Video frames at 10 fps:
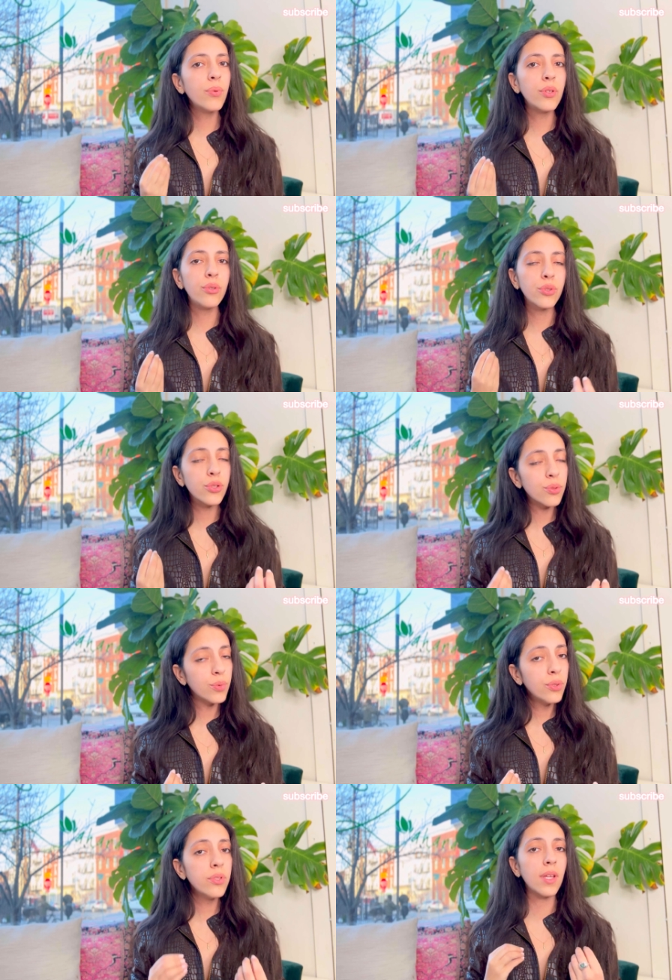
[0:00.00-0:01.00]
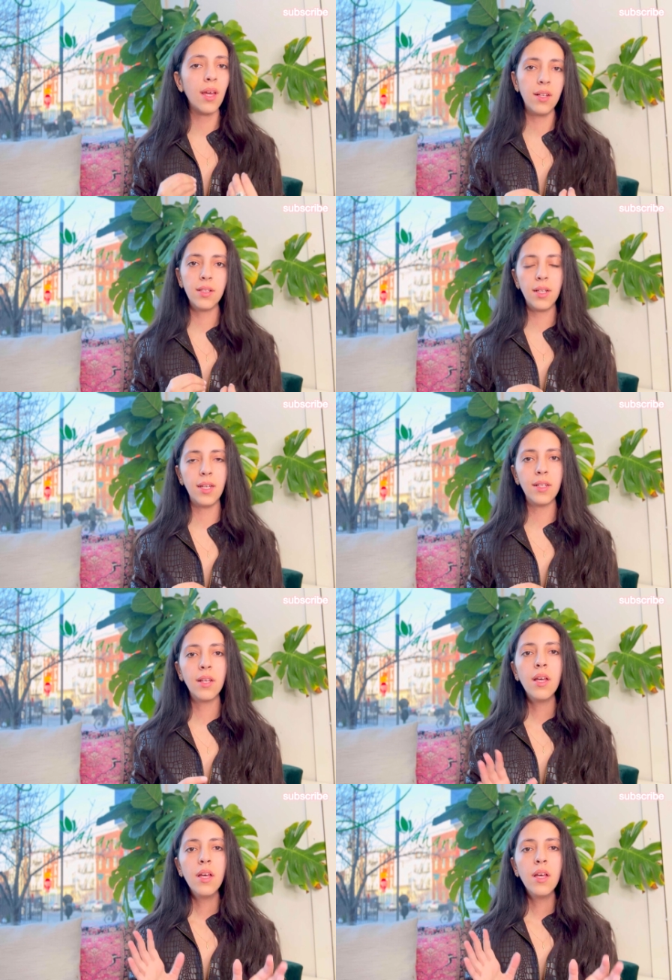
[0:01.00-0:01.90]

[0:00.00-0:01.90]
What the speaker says: would look smooth and clean.